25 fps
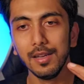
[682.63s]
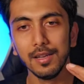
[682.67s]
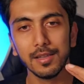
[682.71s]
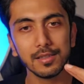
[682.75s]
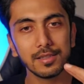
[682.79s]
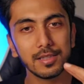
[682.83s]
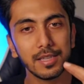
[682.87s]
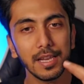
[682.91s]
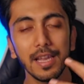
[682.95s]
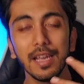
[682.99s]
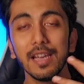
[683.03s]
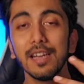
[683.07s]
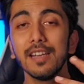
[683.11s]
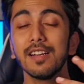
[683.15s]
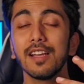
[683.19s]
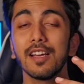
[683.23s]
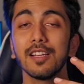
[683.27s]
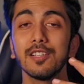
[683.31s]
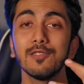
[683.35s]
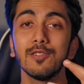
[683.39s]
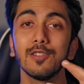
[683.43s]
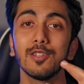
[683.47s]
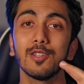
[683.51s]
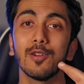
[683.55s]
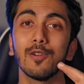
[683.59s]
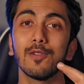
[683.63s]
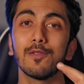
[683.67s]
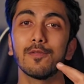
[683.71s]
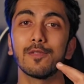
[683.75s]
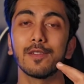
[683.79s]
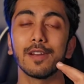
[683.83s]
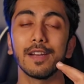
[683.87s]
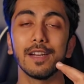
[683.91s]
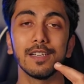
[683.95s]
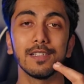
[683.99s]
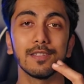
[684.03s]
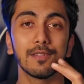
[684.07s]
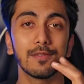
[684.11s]
Stay in touch with your
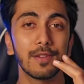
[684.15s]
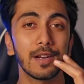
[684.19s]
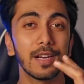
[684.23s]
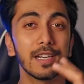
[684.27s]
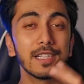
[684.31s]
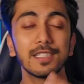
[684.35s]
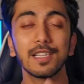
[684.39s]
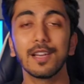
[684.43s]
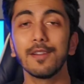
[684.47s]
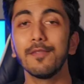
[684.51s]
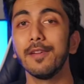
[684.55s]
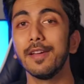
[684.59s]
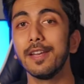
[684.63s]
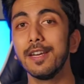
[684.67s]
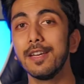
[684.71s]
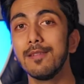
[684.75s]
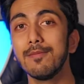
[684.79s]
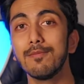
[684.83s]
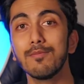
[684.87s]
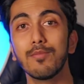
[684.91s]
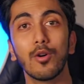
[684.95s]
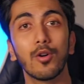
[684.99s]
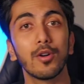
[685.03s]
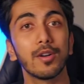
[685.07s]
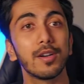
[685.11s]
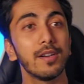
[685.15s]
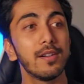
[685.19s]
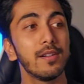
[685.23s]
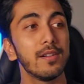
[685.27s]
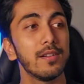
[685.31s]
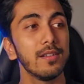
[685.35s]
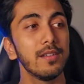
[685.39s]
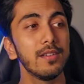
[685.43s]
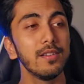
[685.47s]
friends. Friends are very important.